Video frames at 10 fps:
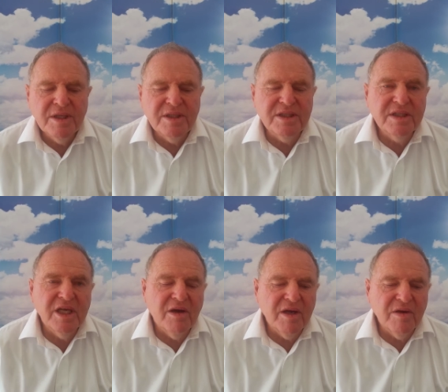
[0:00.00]
This is
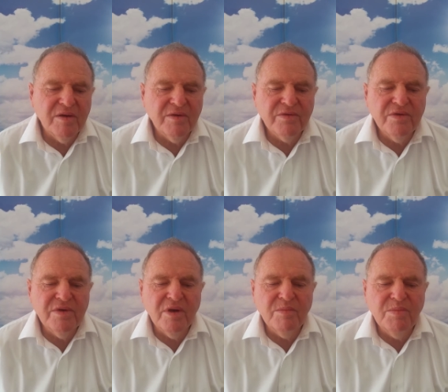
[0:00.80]
going on
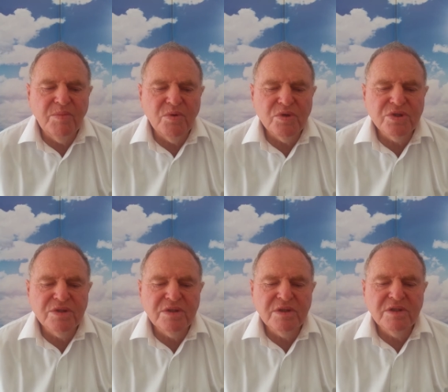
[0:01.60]
through
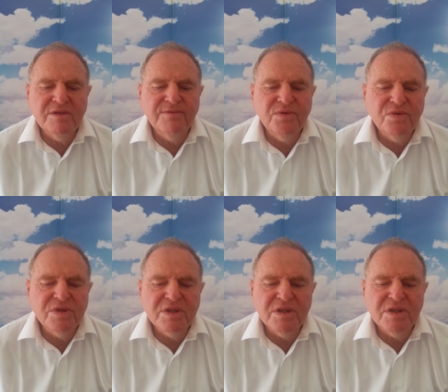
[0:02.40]
abortion,
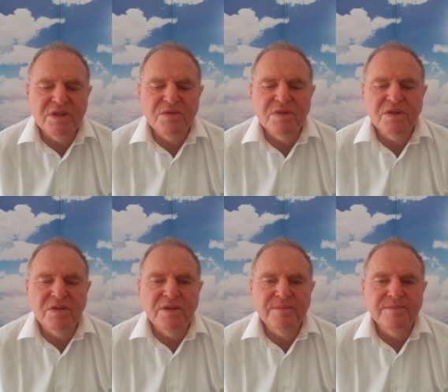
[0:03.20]
divorce and
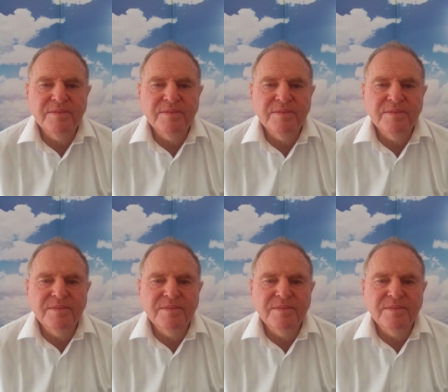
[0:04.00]
suicide.